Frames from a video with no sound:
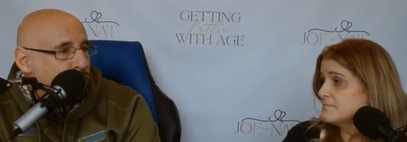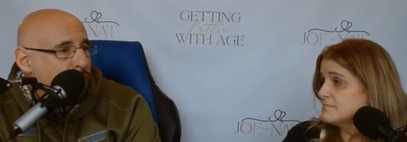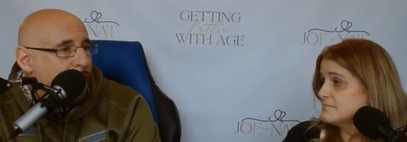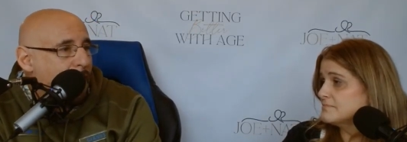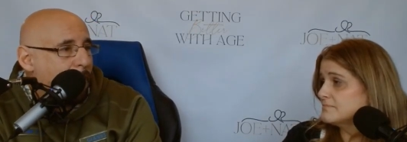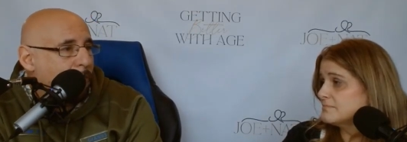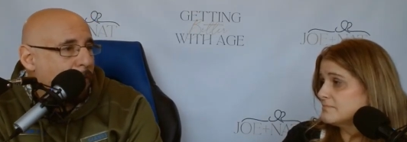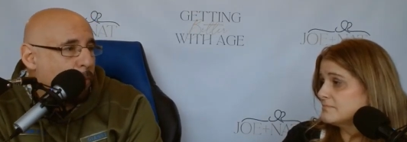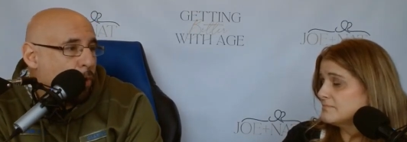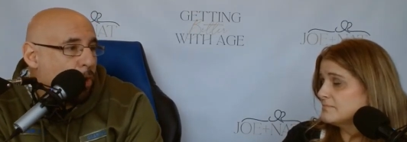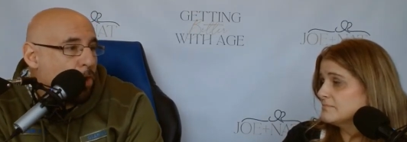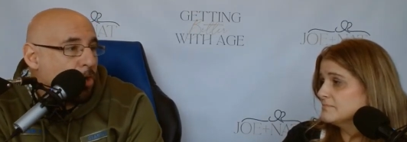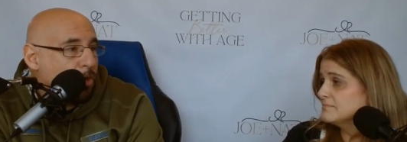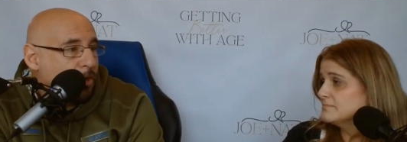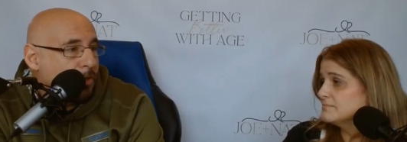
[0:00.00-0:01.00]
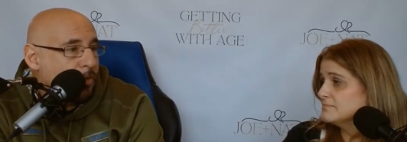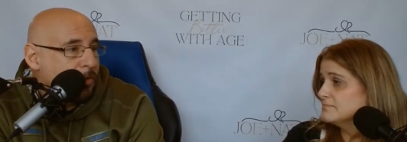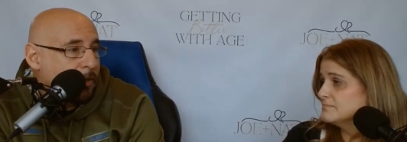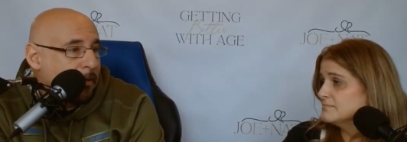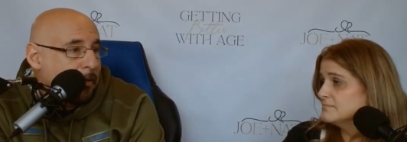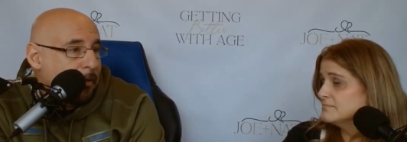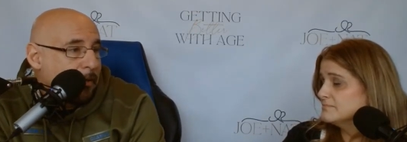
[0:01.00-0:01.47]
Speaker 1: rob the
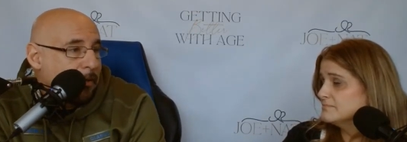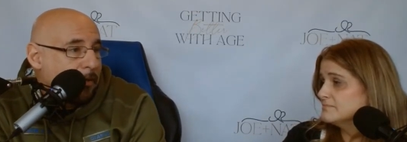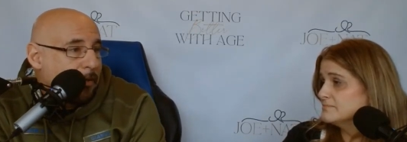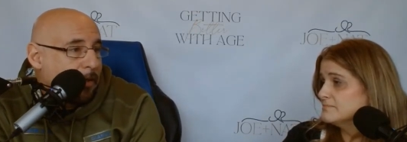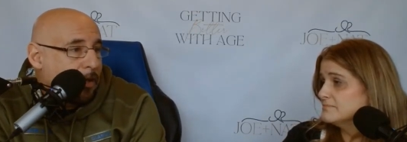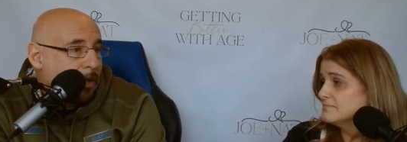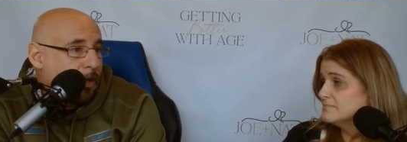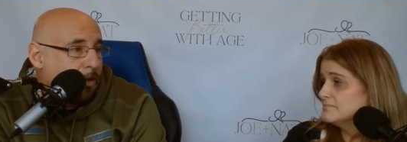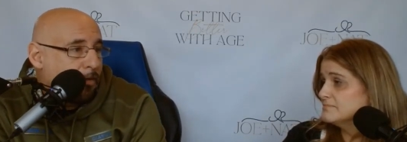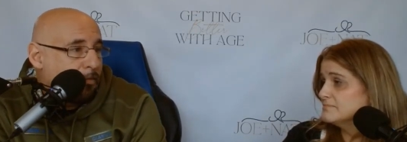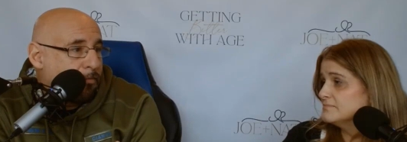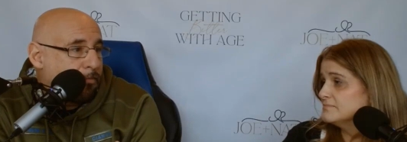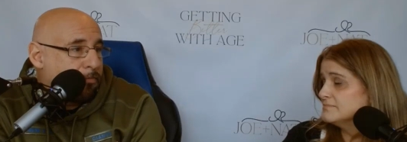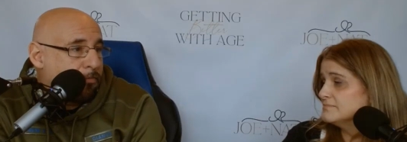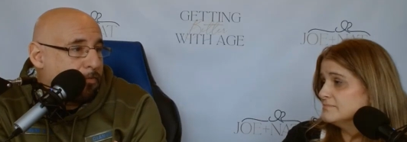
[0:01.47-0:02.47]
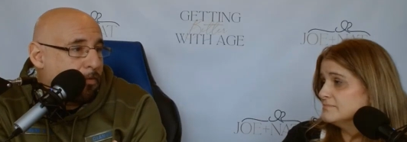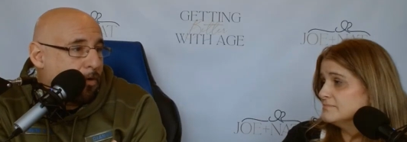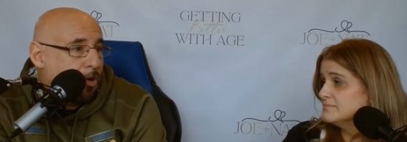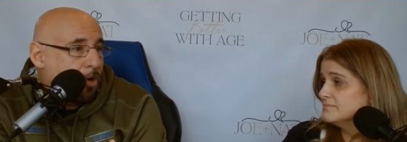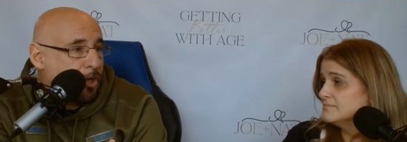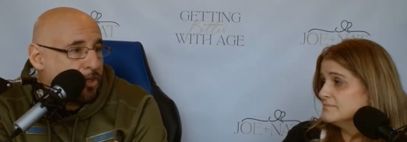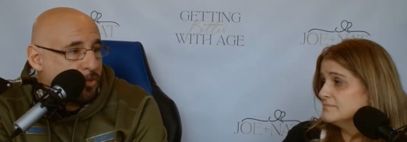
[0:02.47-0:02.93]
world of
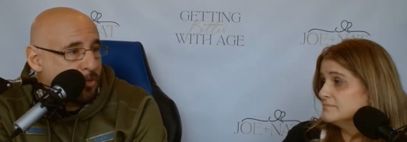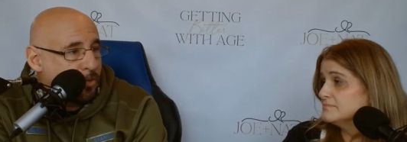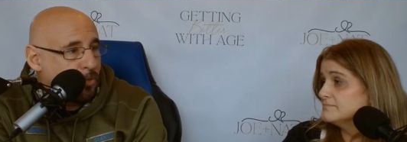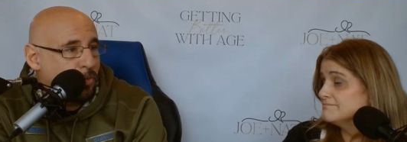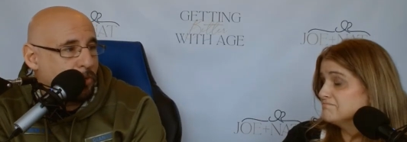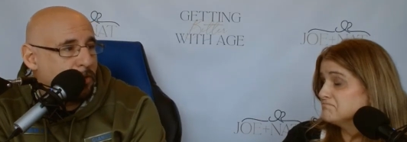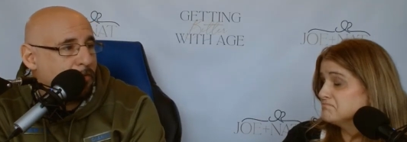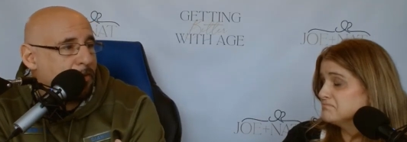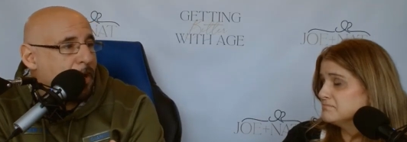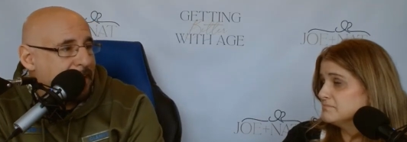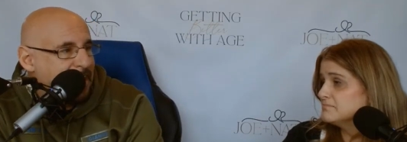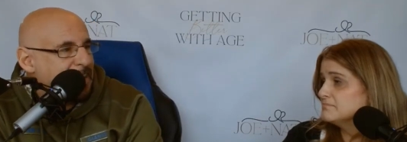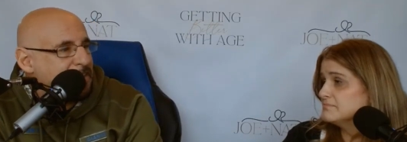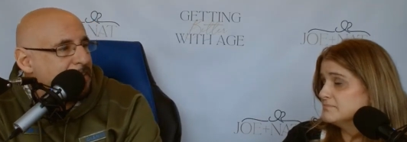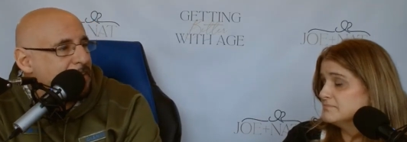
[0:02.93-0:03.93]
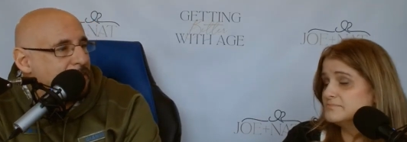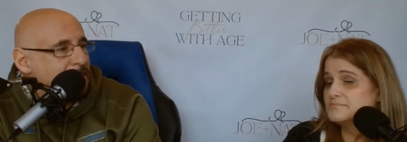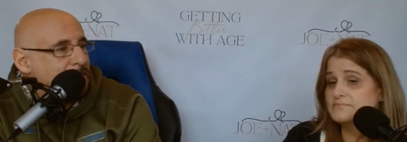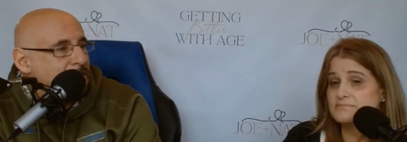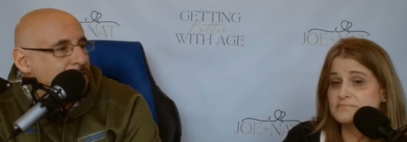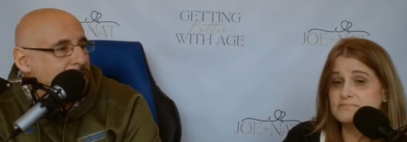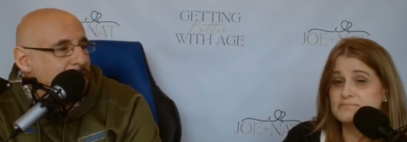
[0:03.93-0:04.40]
our true divine
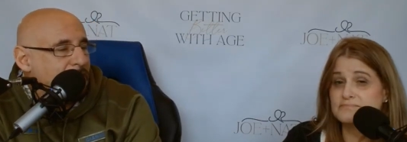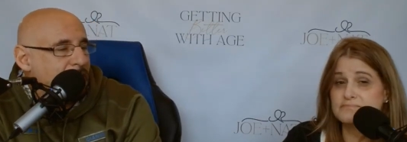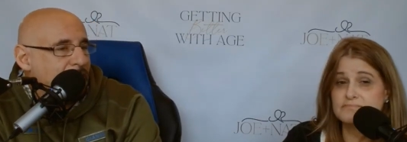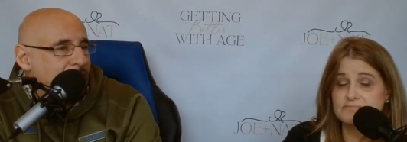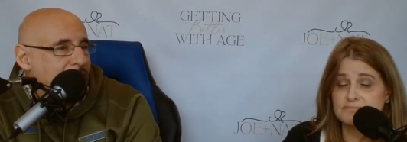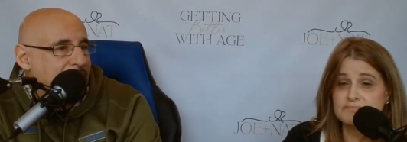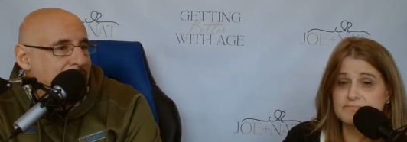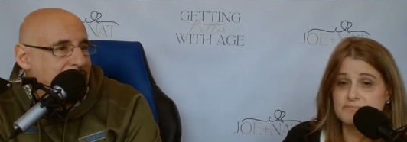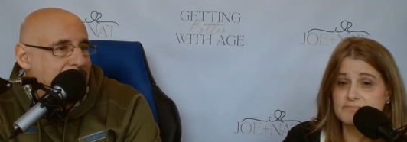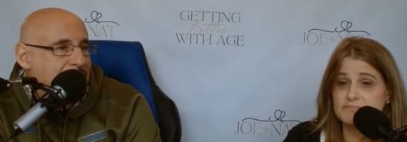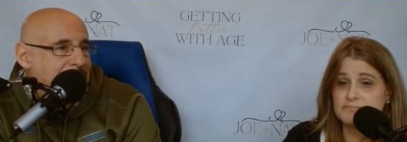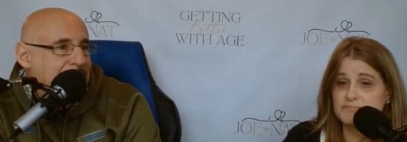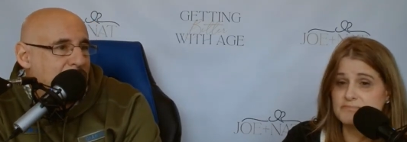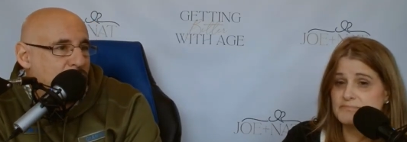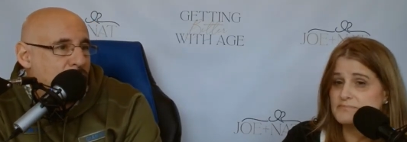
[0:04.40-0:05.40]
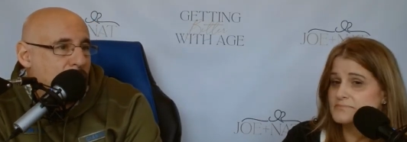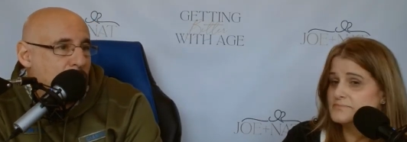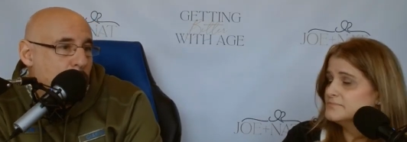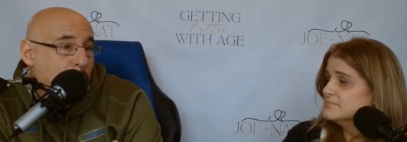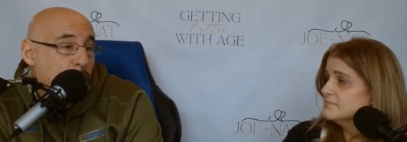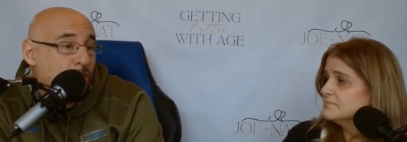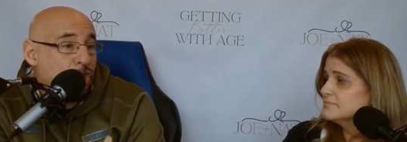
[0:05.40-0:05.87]
essence. Mm. And I think that's what
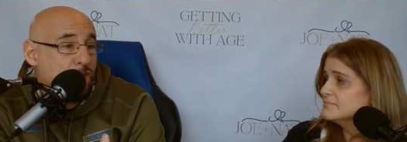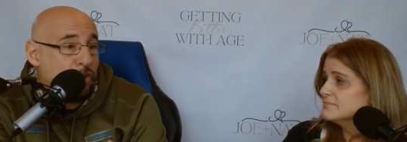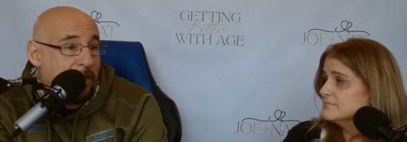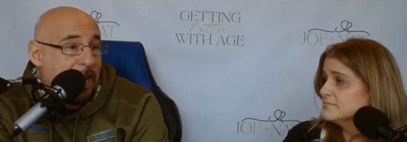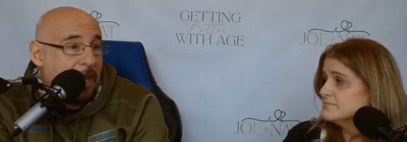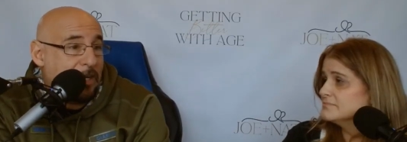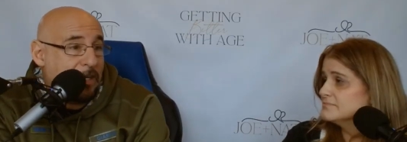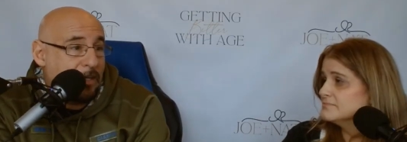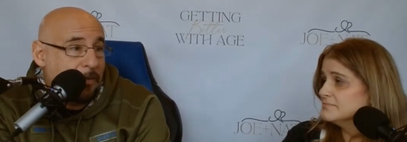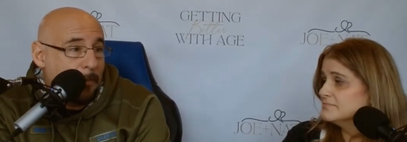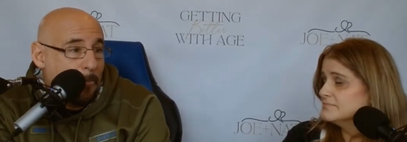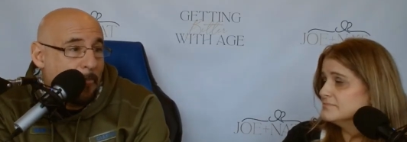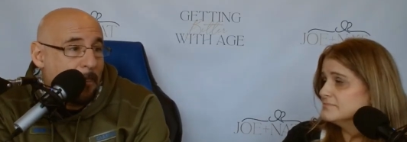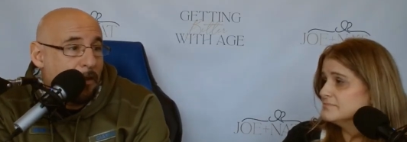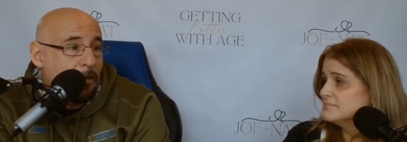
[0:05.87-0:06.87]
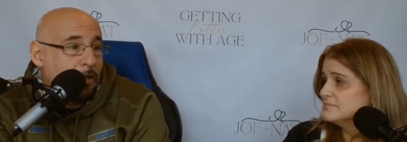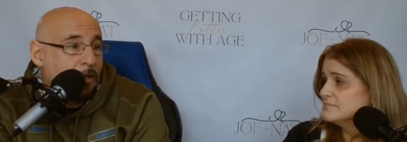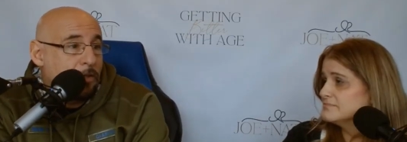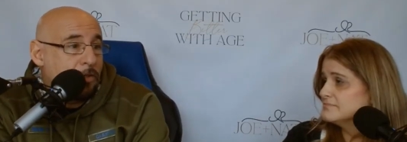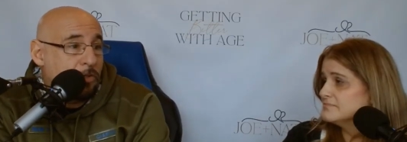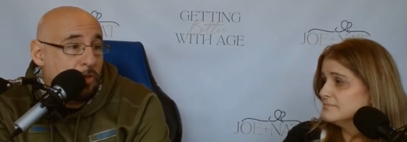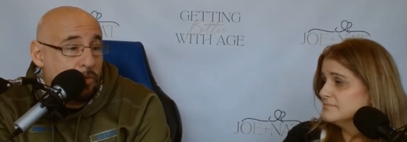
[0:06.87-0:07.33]
we were created
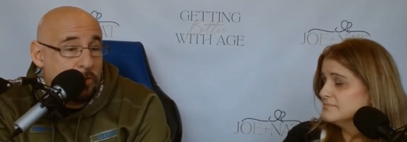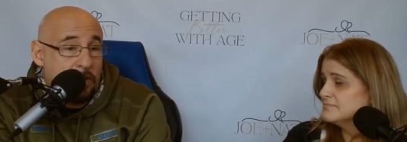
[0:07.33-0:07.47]
to